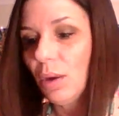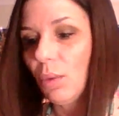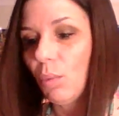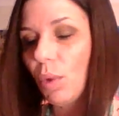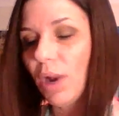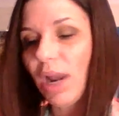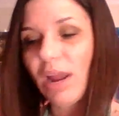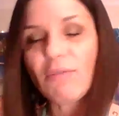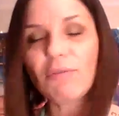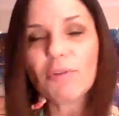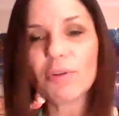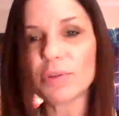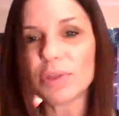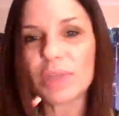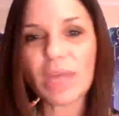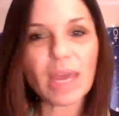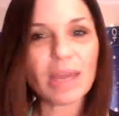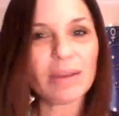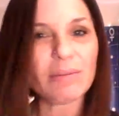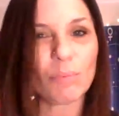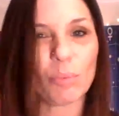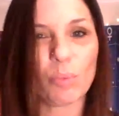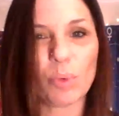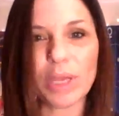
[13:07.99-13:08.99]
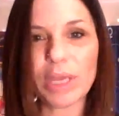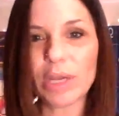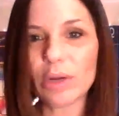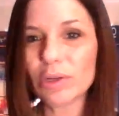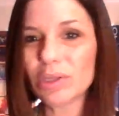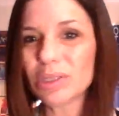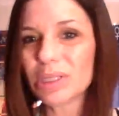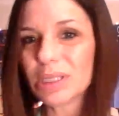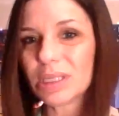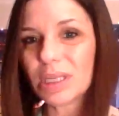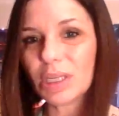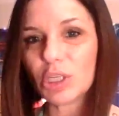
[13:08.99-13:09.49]
Whatever that
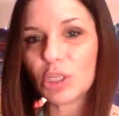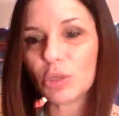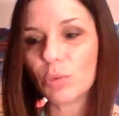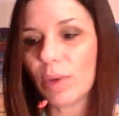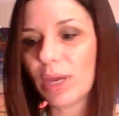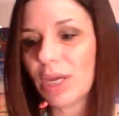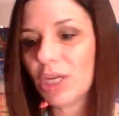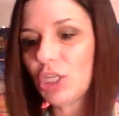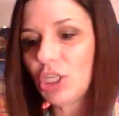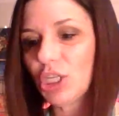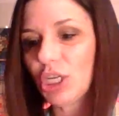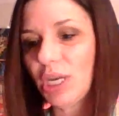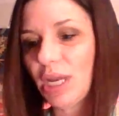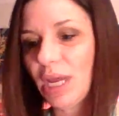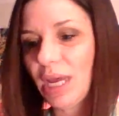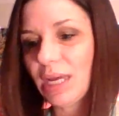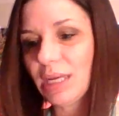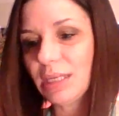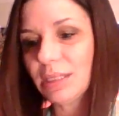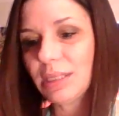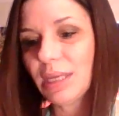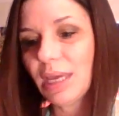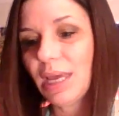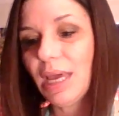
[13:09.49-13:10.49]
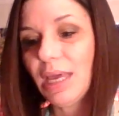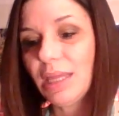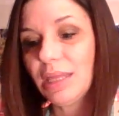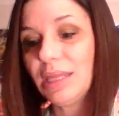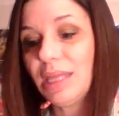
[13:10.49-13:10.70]
weird situation is,